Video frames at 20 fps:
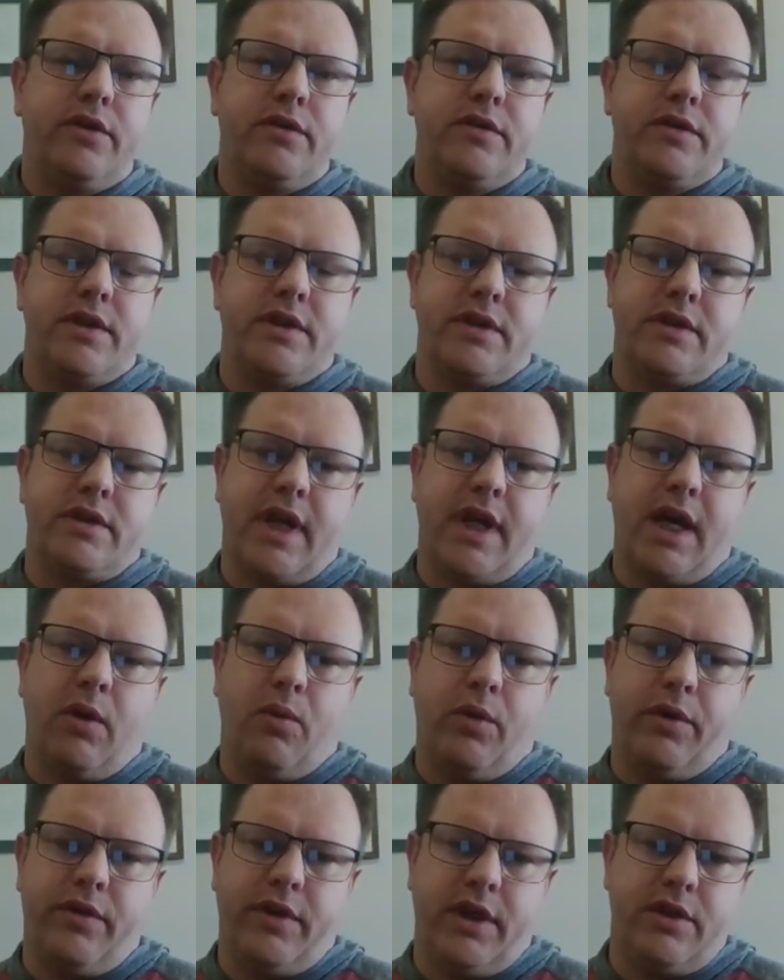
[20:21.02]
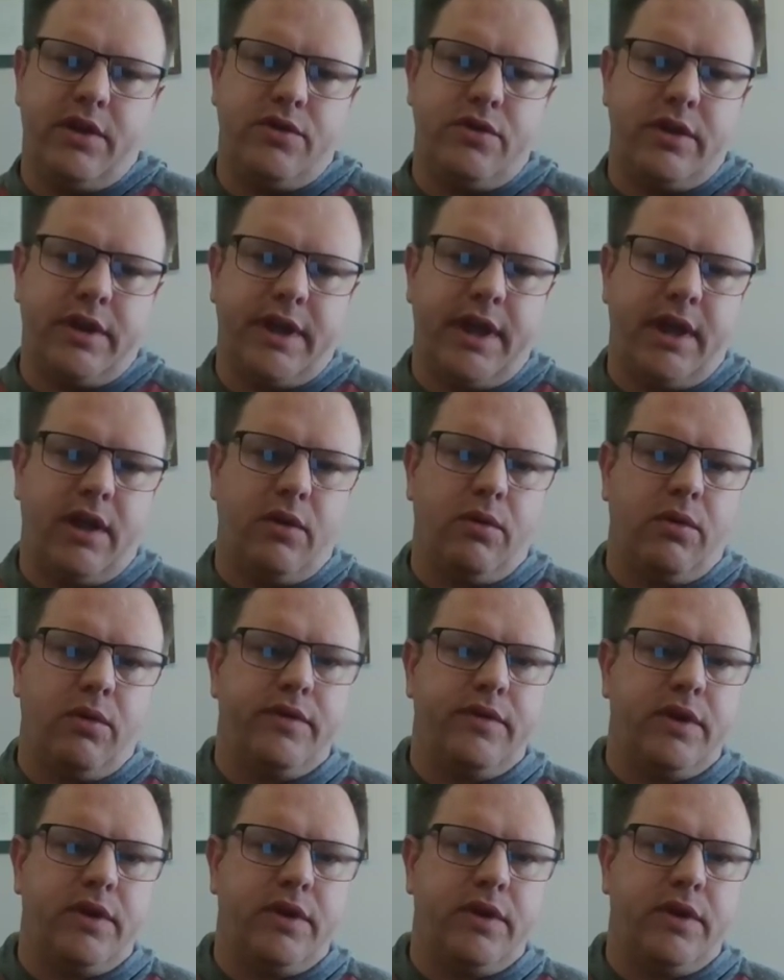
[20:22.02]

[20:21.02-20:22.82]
The good news is that when the adjudicator